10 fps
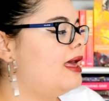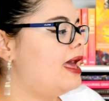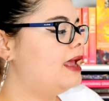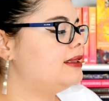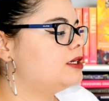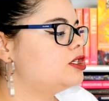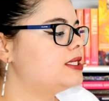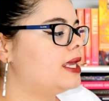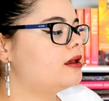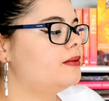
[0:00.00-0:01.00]
And they're just
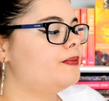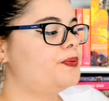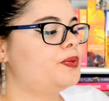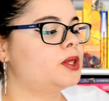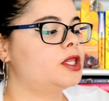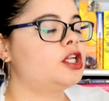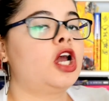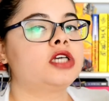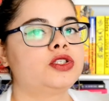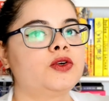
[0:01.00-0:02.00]
like, the
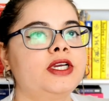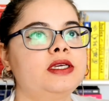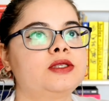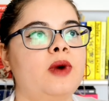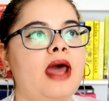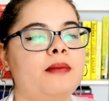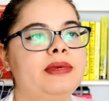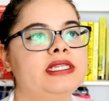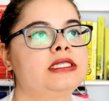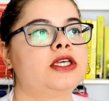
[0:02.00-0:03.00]
last story is what
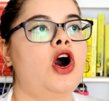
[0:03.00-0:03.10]
happens